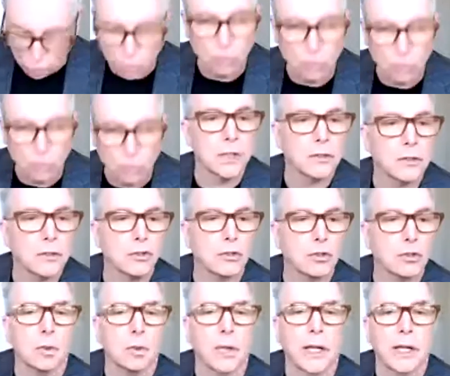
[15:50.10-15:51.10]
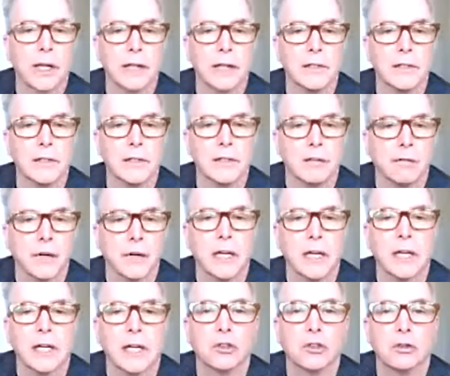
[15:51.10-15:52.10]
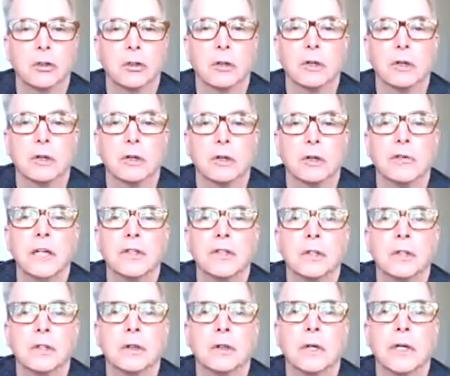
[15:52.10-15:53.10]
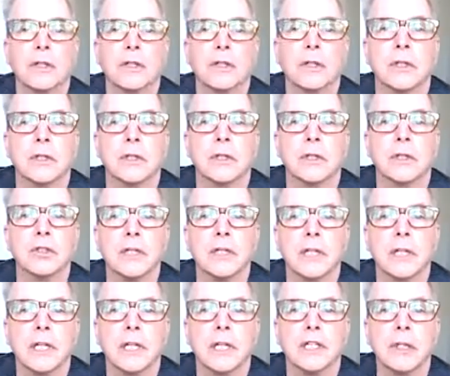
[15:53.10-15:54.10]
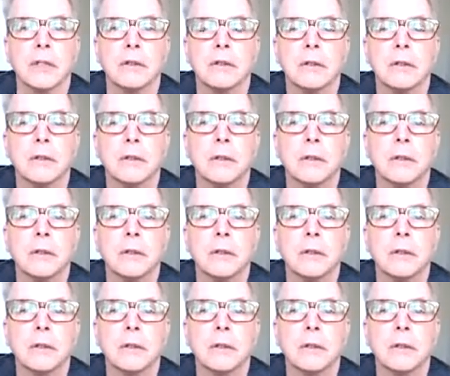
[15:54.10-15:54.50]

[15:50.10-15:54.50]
to this tool as a financial advisor or as an insurance agent?